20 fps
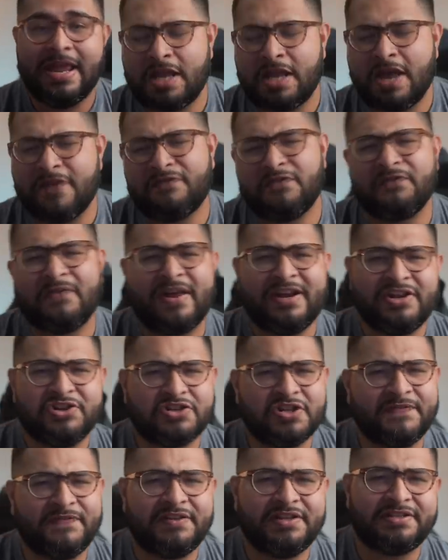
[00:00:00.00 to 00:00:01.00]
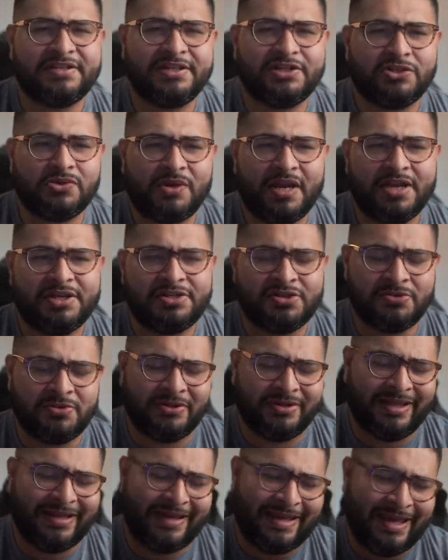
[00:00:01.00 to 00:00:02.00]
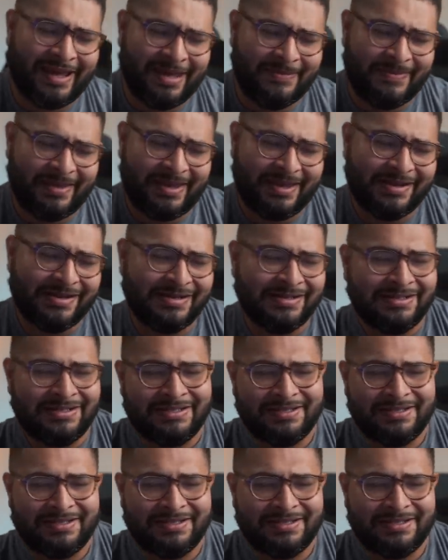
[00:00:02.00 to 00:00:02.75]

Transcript: Now, if you're finding yourself in a situation where you're like, hey man,